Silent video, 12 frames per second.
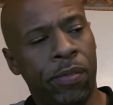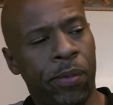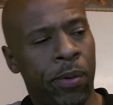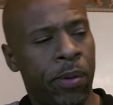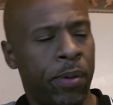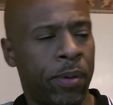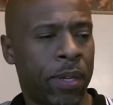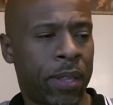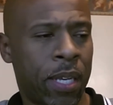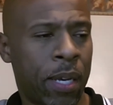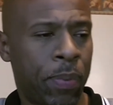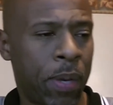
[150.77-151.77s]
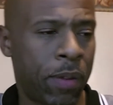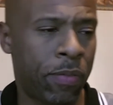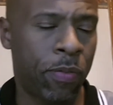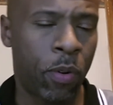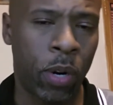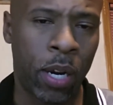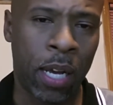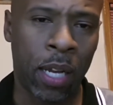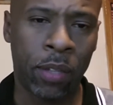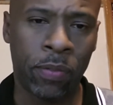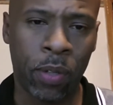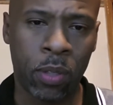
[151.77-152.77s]
I think I paid
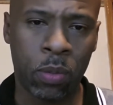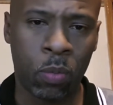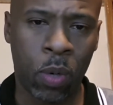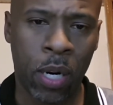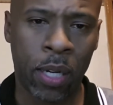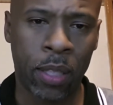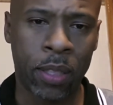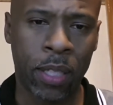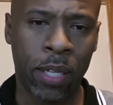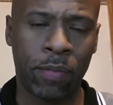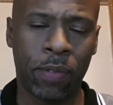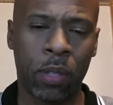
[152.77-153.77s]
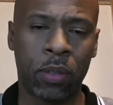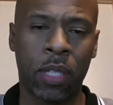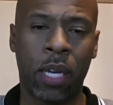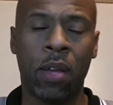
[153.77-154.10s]
$40 for some wireless headphones.